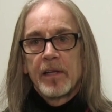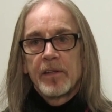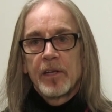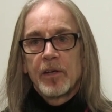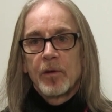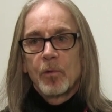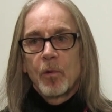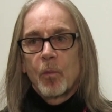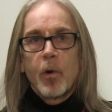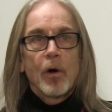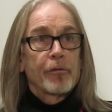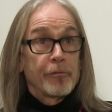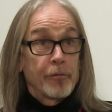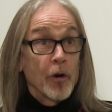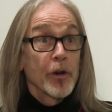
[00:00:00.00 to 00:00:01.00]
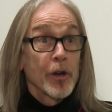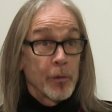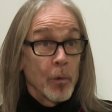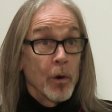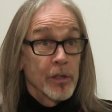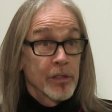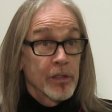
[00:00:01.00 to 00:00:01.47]
you know, what fun
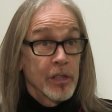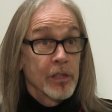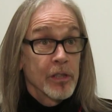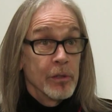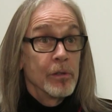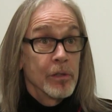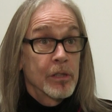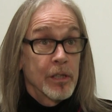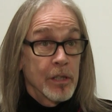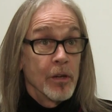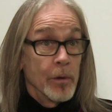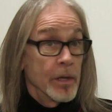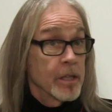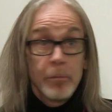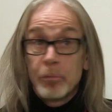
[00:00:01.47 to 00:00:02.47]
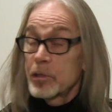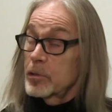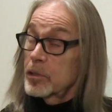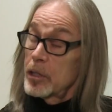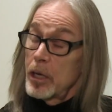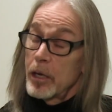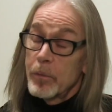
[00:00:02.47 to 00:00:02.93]
it was to do it. It
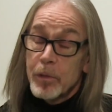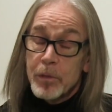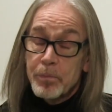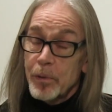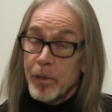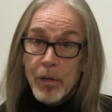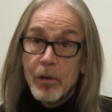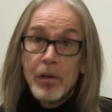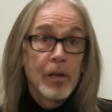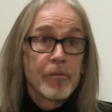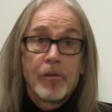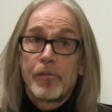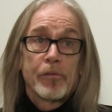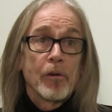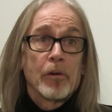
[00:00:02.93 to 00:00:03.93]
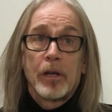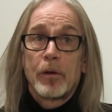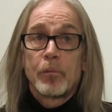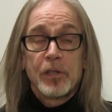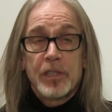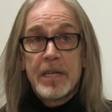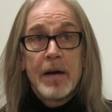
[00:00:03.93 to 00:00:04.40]
was purely for fun.
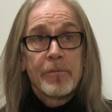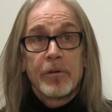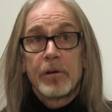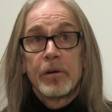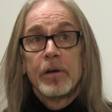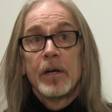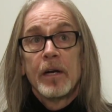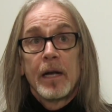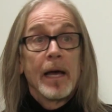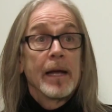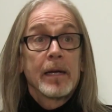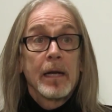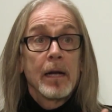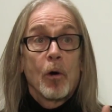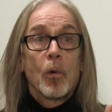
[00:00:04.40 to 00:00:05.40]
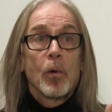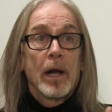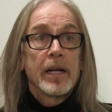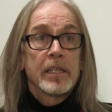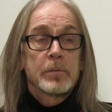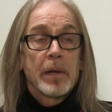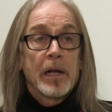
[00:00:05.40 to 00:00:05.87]
It was never like, oh,
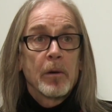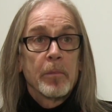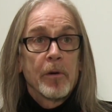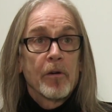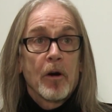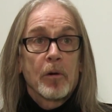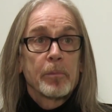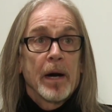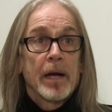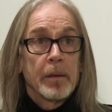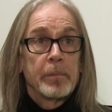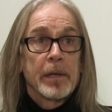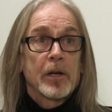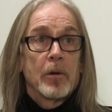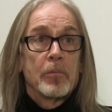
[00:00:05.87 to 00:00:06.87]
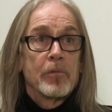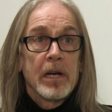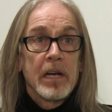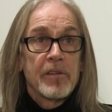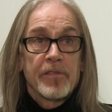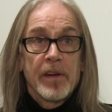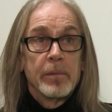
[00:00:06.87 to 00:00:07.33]
let's become a rock band and become
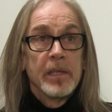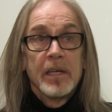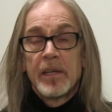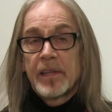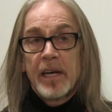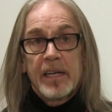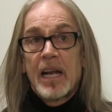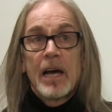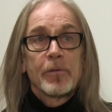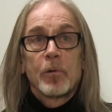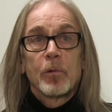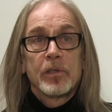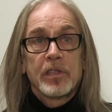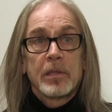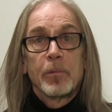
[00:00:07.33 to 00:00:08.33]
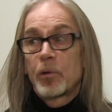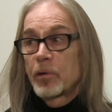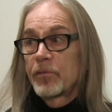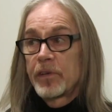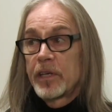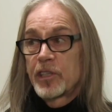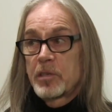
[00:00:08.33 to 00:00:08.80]
really famous. That never was the
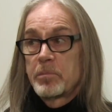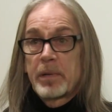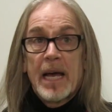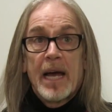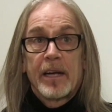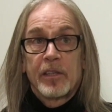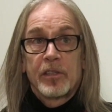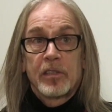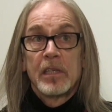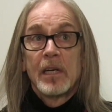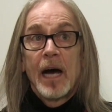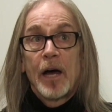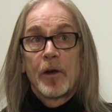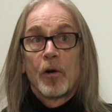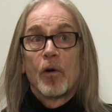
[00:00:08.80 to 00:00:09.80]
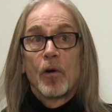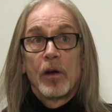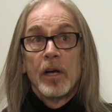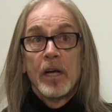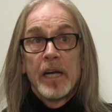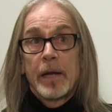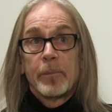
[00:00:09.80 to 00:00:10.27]
motivation behind us at all.
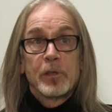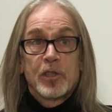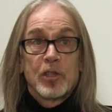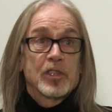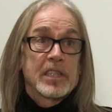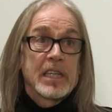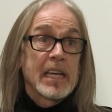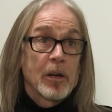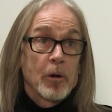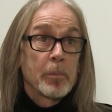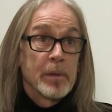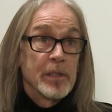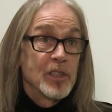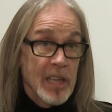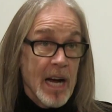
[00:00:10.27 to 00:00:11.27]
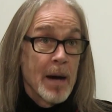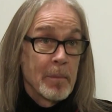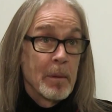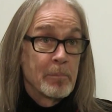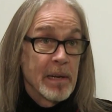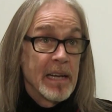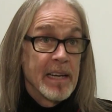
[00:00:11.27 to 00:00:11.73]
It was just to get up and
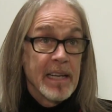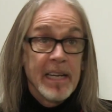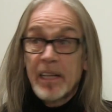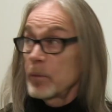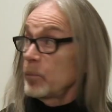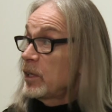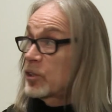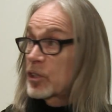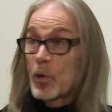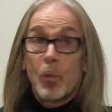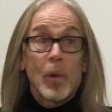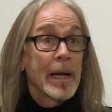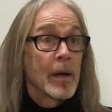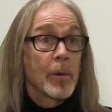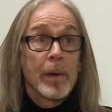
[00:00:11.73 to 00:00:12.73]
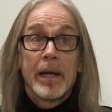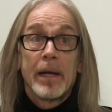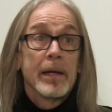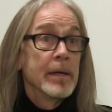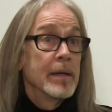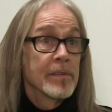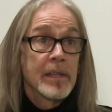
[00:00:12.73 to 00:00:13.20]
jam and play together. And we used to while
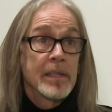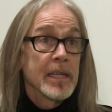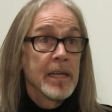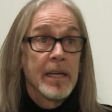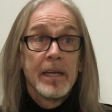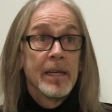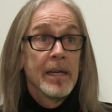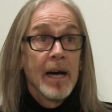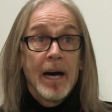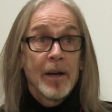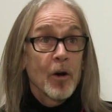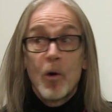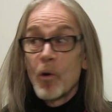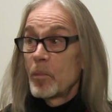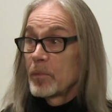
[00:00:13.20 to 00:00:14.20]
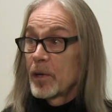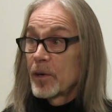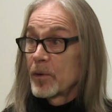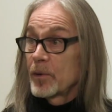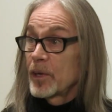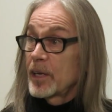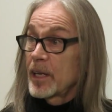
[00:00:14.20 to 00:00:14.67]
away the day at home. You
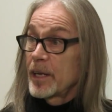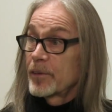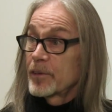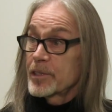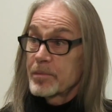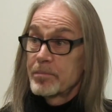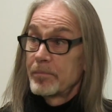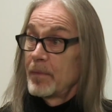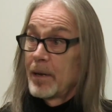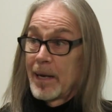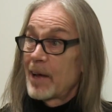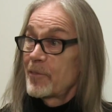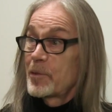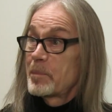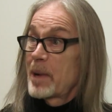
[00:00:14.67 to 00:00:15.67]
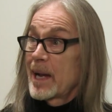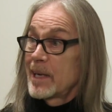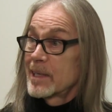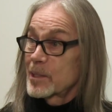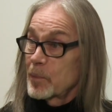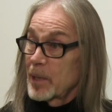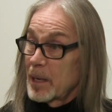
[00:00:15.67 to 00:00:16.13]
know, you'd hear us 11
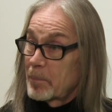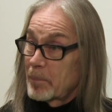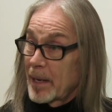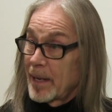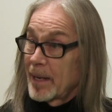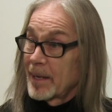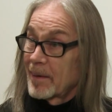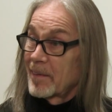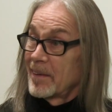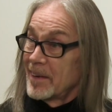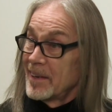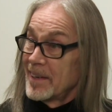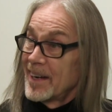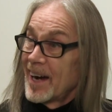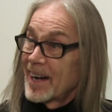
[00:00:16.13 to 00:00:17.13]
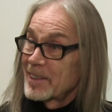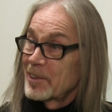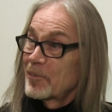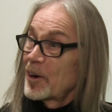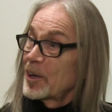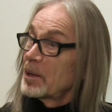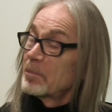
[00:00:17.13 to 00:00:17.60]
miles away playing, you know, at
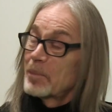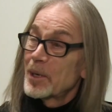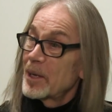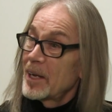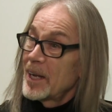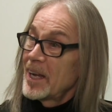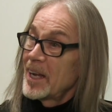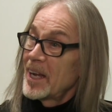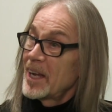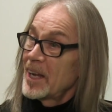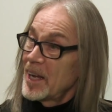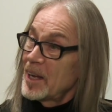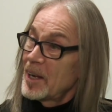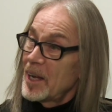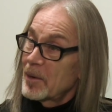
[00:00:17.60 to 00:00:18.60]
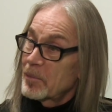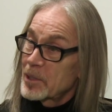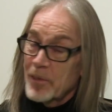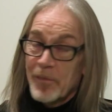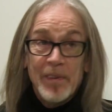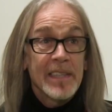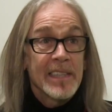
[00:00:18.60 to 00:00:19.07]
the volume. But it
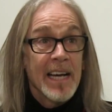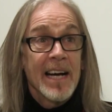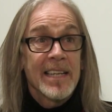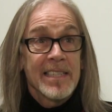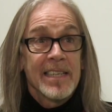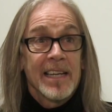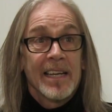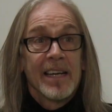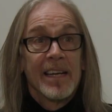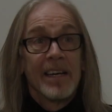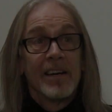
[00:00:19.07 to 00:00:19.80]
was fantastic.